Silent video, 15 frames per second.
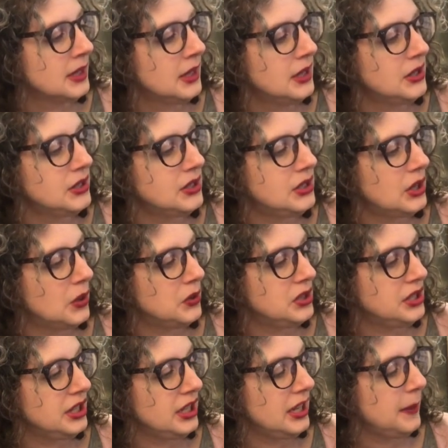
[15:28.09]
So
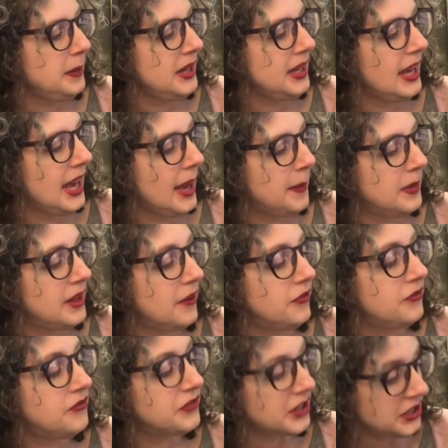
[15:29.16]
she became the
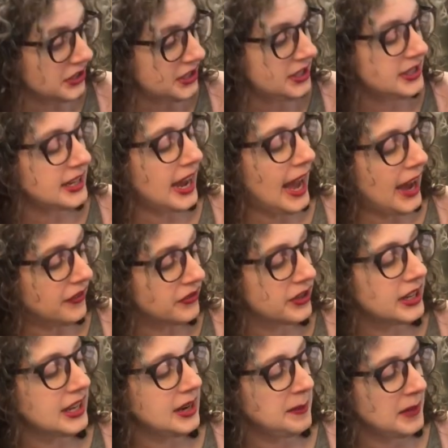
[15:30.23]
first
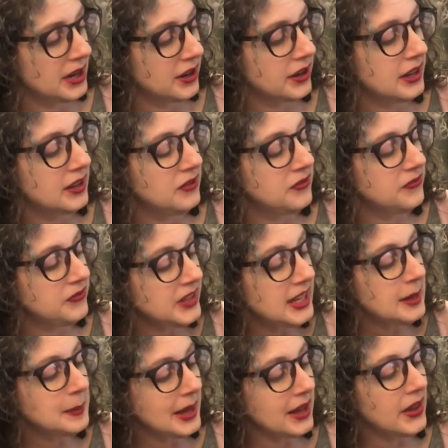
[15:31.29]
African-American
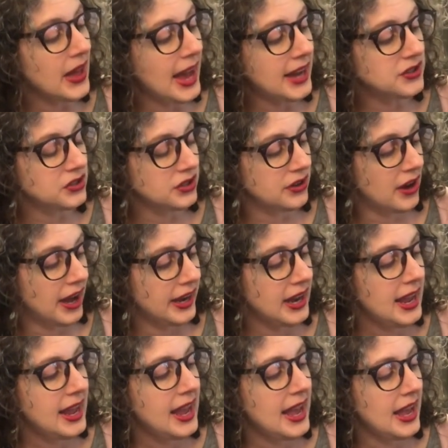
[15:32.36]
female astronaut,
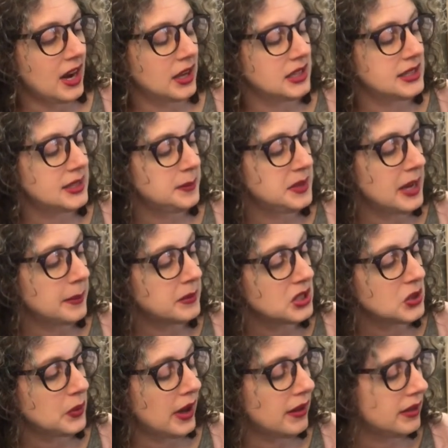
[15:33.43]
and on September
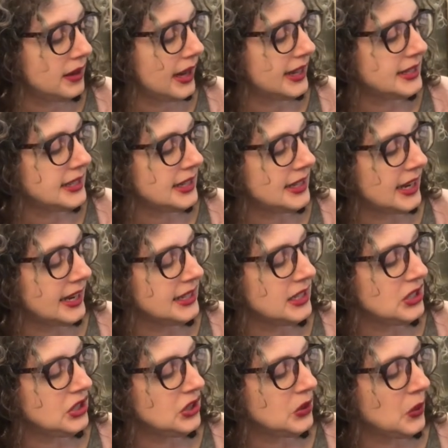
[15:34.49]
12,
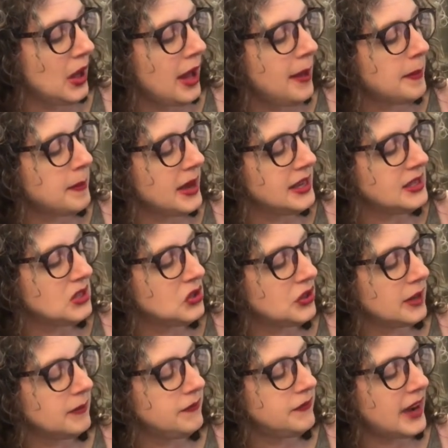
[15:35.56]
1992, Mae's
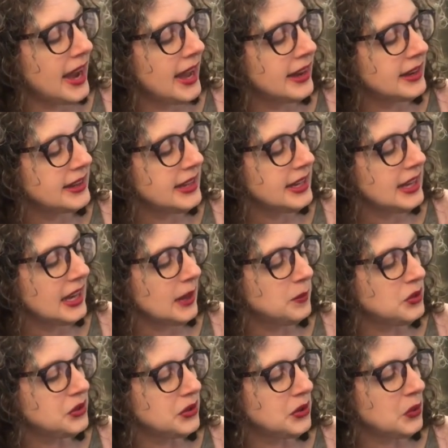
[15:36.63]
dream finally came
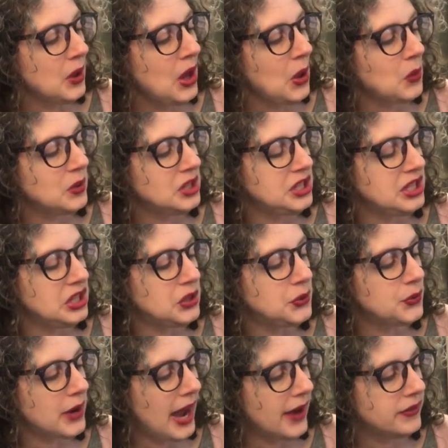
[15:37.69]
true when she
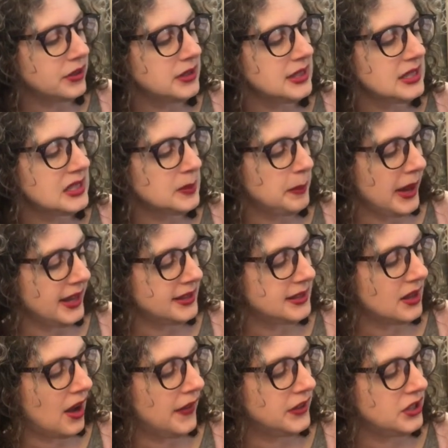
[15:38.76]
traveled to space
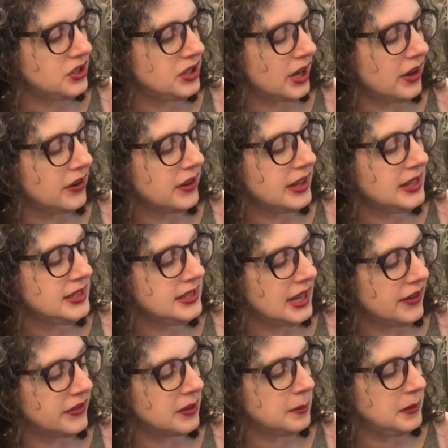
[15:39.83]
on the Shuttle
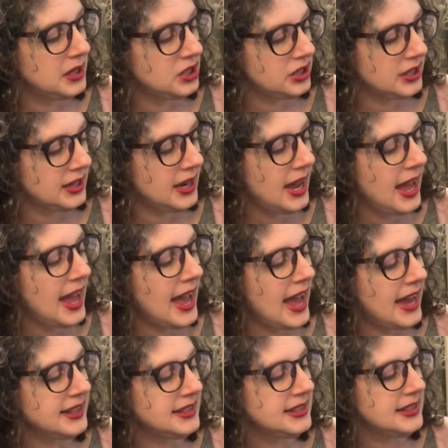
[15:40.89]
Endeavour mission
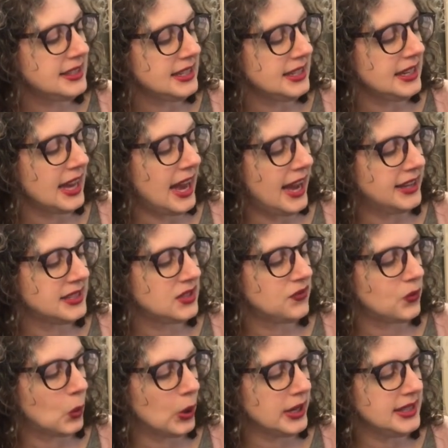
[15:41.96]

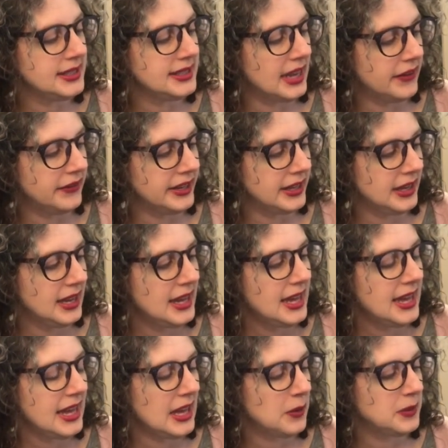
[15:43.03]
STS-47.
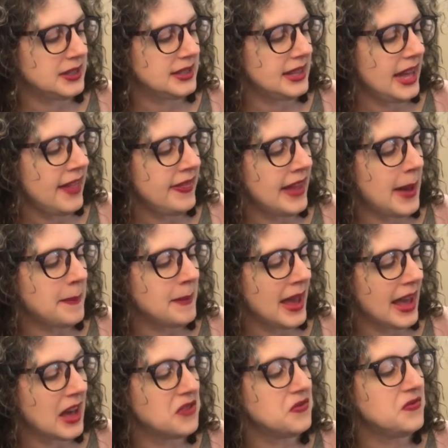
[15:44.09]
It was then that
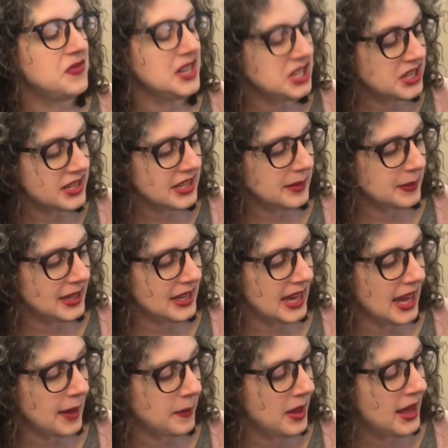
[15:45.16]
Mae officially
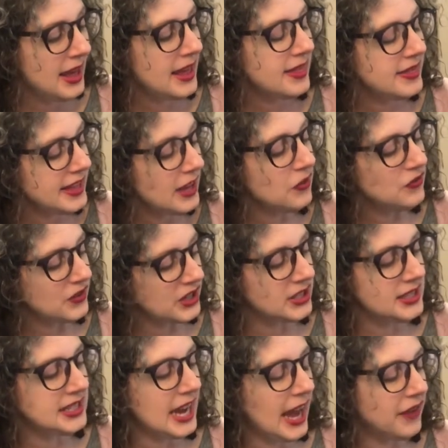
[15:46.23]
became the
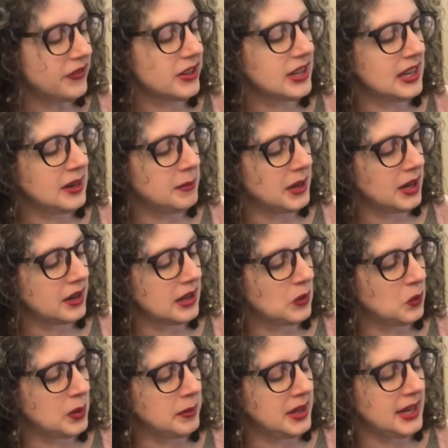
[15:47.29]
first African-American
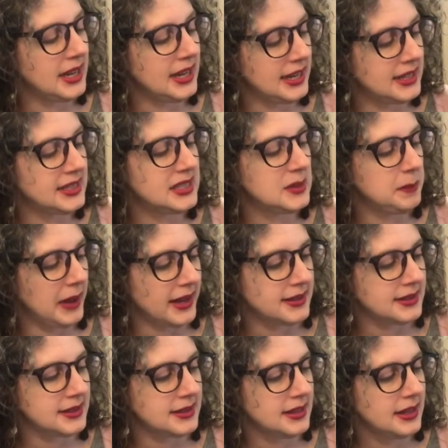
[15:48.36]
woman in
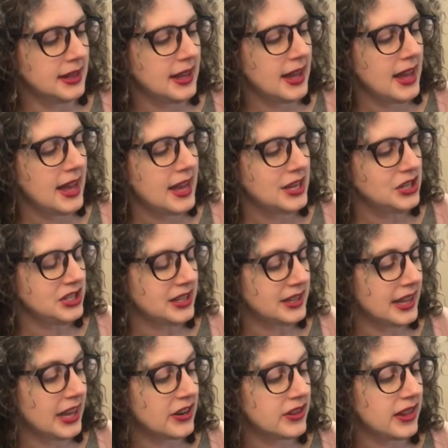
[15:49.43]
space. She
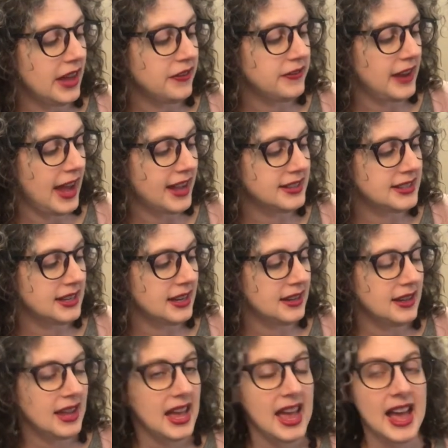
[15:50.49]
later left NASA
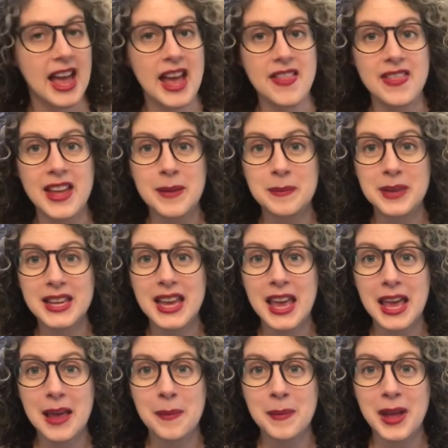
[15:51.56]
and then
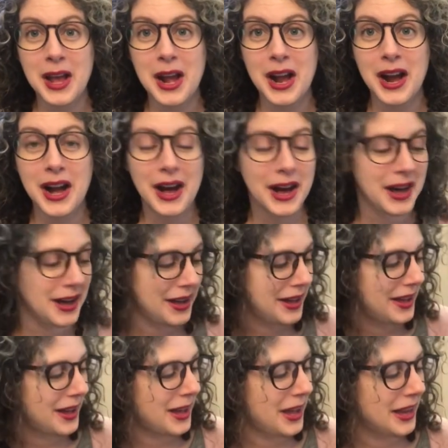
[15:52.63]
became
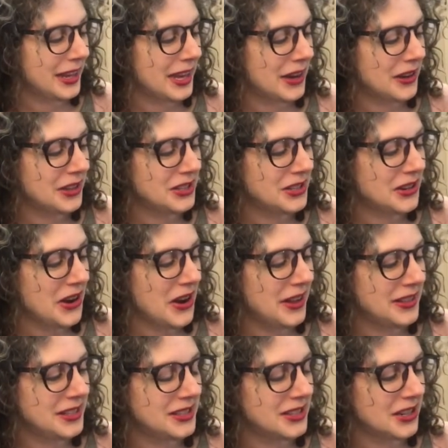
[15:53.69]
a character on
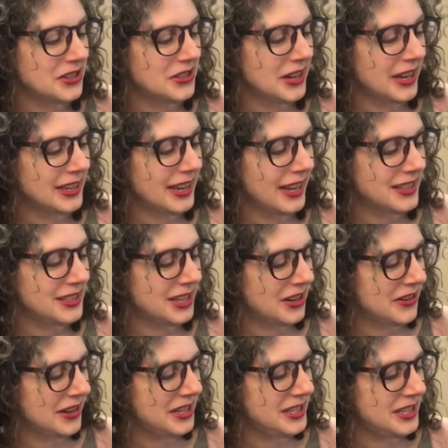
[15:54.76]
the Star Trek Next
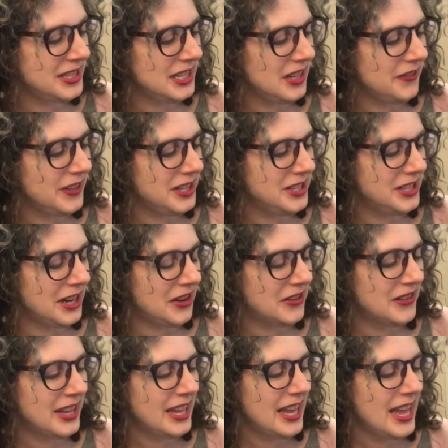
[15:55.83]
Generation TV
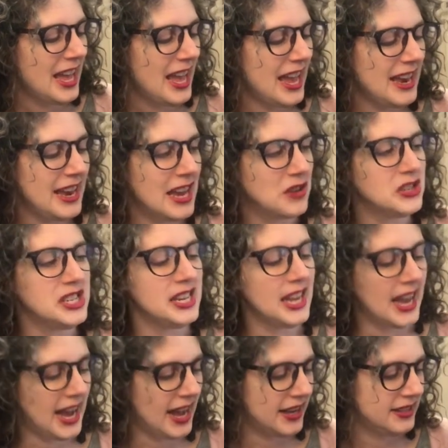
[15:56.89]
show, and now she
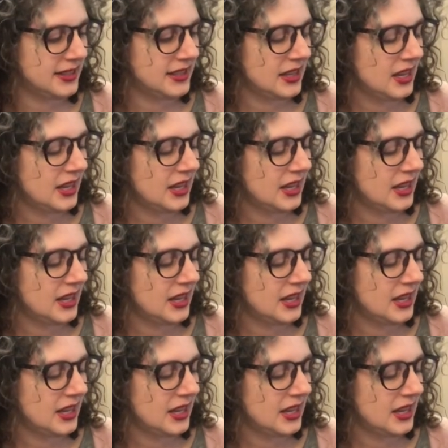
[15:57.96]
heads